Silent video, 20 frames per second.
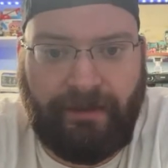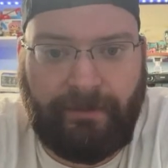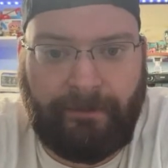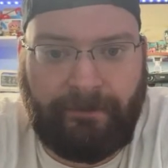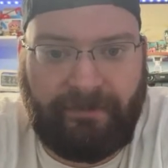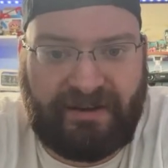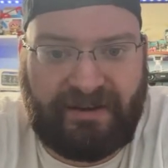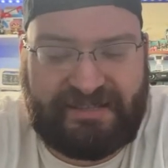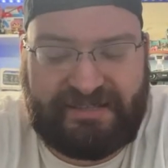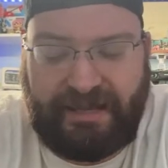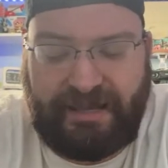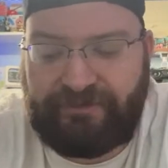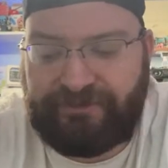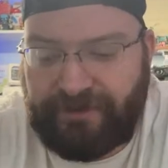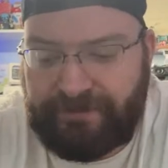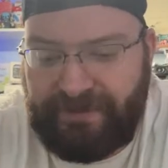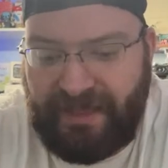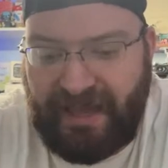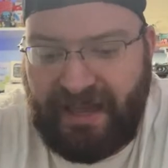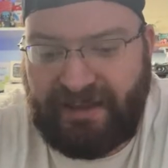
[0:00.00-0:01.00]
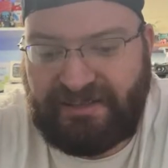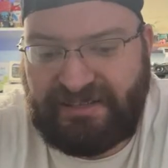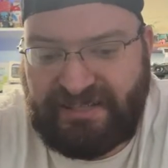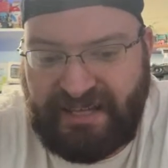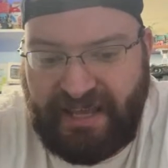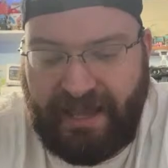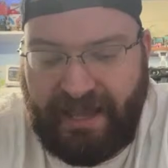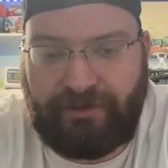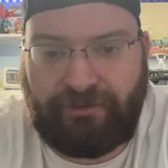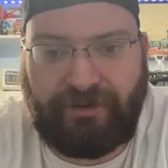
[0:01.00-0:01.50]
But aside from that,
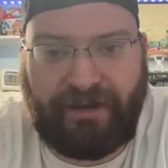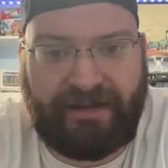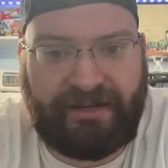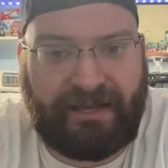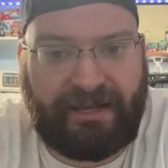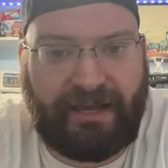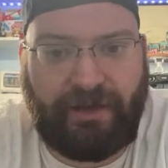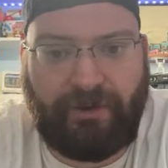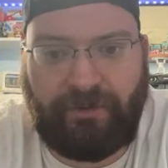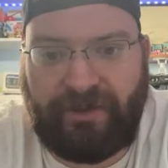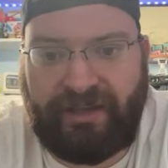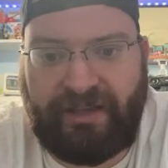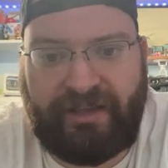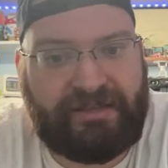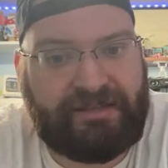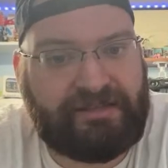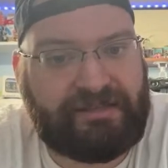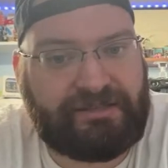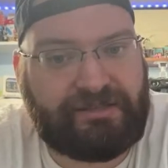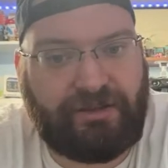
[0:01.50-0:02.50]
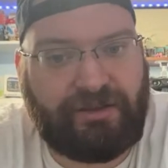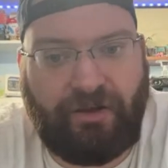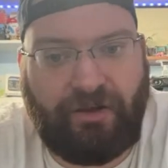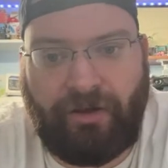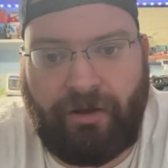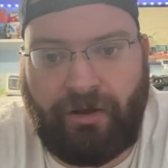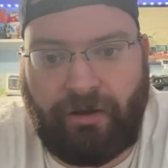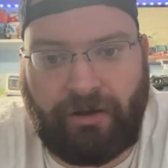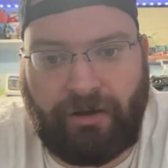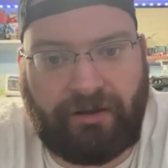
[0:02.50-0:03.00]
tech right now is
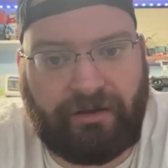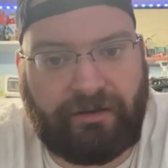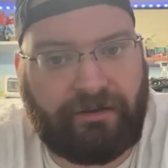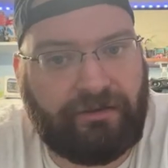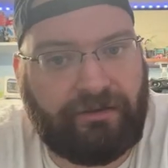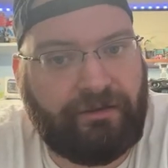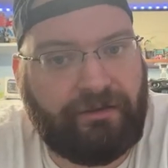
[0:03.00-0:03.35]
hard.